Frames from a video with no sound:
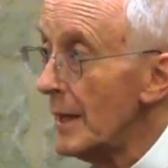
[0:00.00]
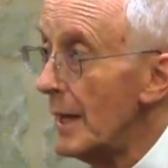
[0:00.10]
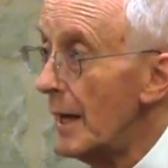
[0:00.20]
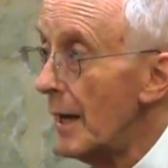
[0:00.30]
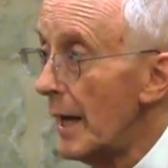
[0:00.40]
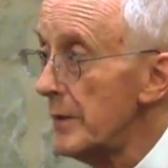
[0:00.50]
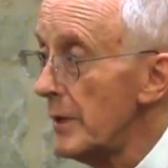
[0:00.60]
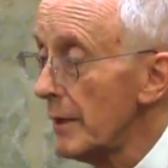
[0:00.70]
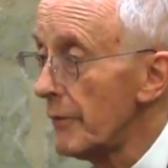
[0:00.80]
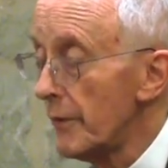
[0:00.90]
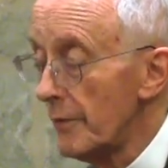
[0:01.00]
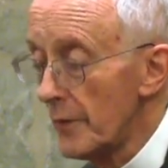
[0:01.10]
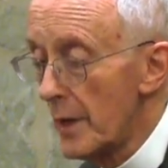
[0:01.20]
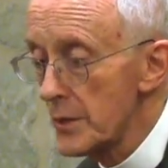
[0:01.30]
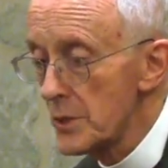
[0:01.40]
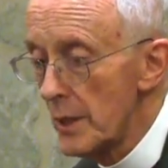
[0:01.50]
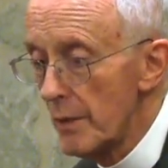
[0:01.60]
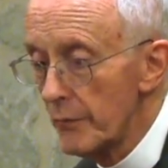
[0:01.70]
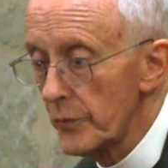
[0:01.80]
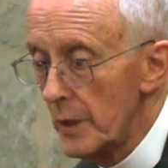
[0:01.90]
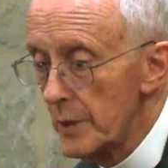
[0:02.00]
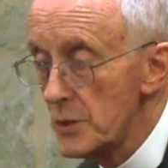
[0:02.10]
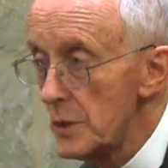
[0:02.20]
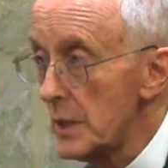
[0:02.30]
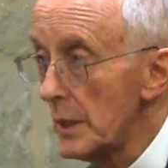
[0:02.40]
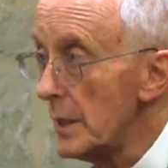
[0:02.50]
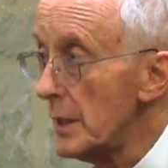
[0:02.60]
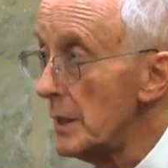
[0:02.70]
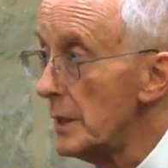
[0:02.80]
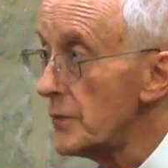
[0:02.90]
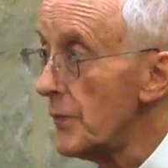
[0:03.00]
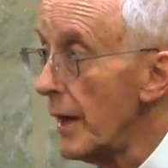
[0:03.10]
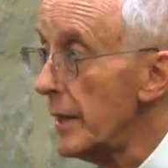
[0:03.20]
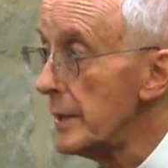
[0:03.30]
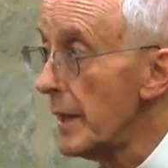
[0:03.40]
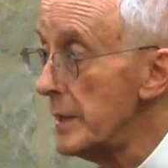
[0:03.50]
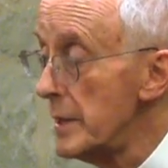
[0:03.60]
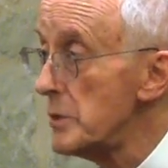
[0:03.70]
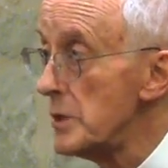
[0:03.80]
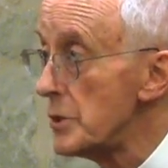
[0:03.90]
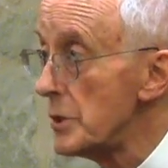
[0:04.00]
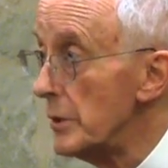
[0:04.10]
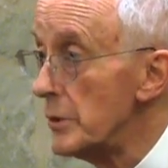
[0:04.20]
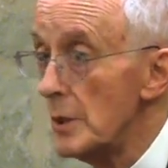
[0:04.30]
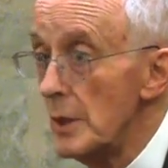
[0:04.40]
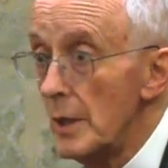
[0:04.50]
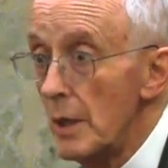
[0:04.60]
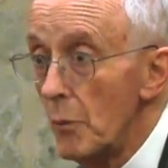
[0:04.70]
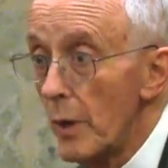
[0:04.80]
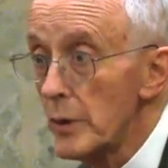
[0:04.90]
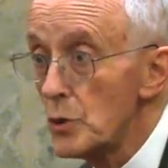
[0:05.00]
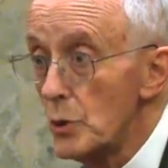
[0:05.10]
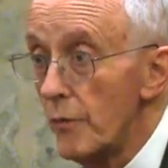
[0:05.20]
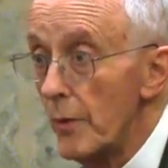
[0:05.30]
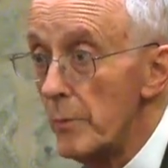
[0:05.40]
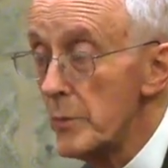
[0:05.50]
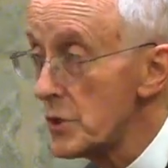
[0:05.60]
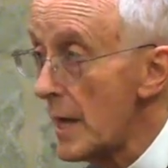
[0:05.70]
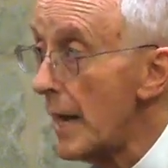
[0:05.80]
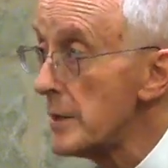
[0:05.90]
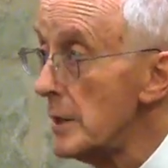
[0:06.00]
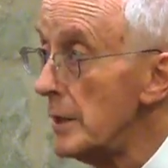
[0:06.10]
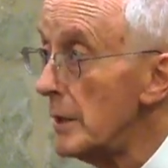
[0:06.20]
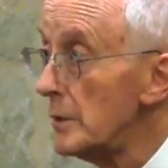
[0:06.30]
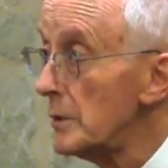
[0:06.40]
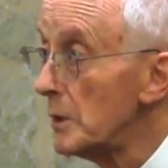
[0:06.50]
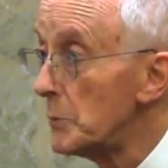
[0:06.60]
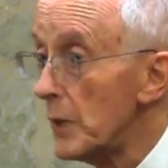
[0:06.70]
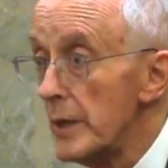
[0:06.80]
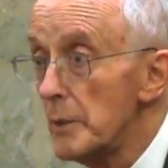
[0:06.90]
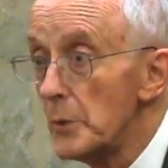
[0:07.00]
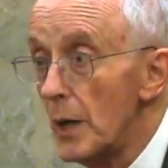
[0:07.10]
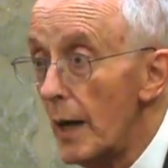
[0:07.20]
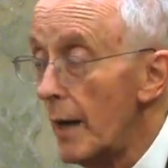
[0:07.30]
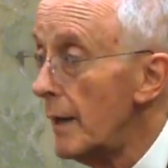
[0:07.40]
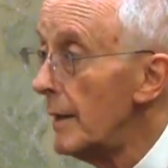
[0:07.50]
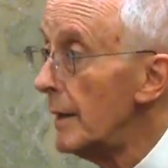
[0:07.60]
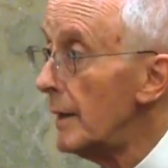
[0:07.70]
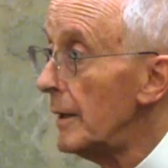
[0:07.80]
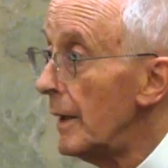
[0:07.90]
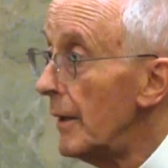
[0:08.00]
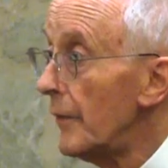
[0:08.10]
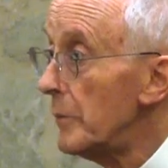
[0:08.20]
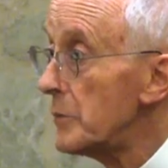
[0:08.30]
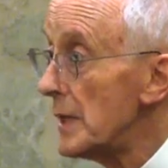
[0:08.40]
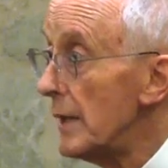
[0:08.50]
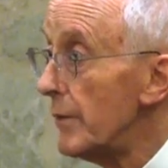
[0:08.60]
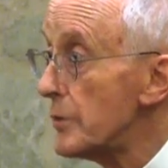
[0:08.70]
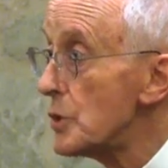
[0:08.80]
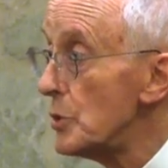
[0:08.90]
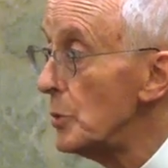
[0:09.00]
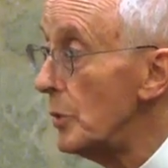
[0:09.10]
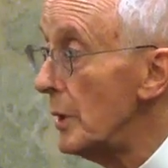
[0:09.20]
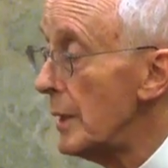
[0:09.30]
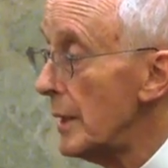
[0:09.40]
I think for ourselves, sitting is fine, and I noticed that one or two of them sat to pray the prayer themselves too.